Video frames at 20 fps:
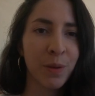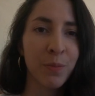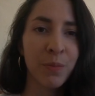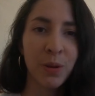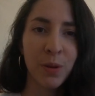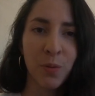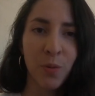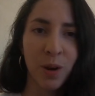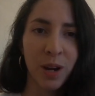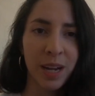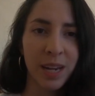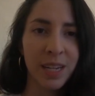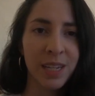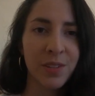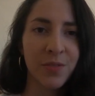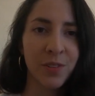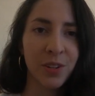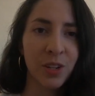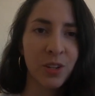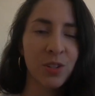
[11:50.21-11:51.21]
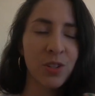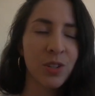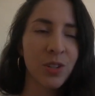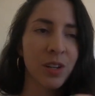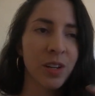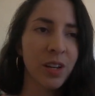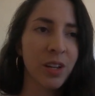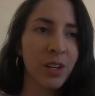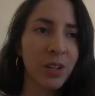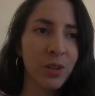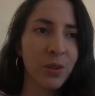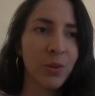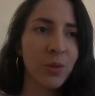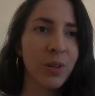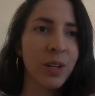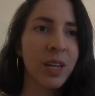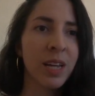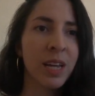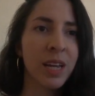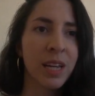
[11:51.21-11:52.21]
be wise for you to
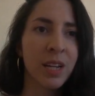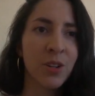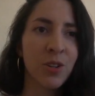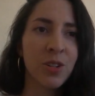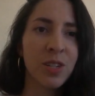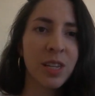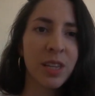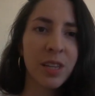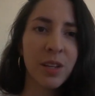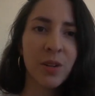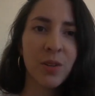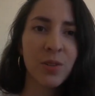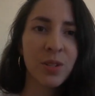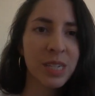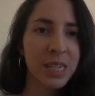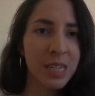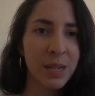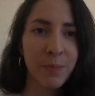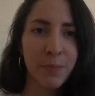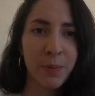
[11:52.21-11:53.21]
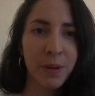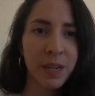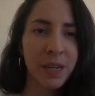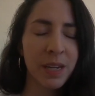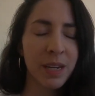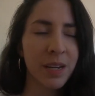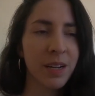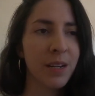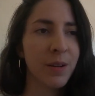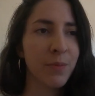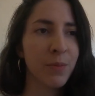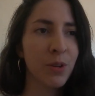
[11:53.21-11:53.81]
include just a little snippet.